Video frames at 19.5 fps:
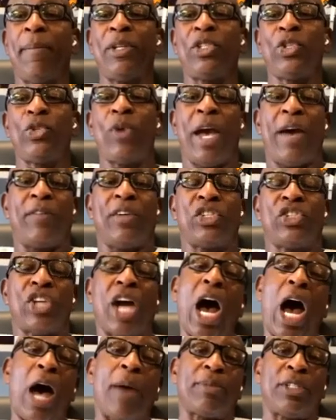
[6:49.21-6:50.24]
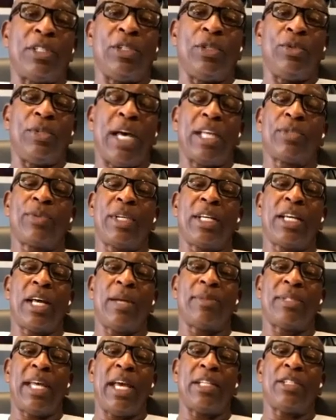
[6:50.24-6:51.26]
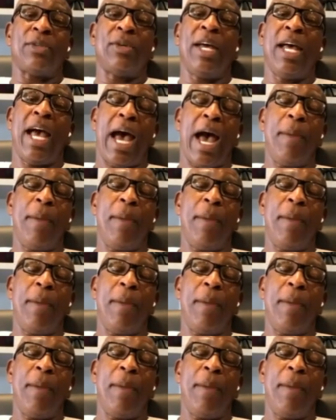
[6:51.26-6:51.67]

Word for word: but you have a job to do. That's what it comes down to.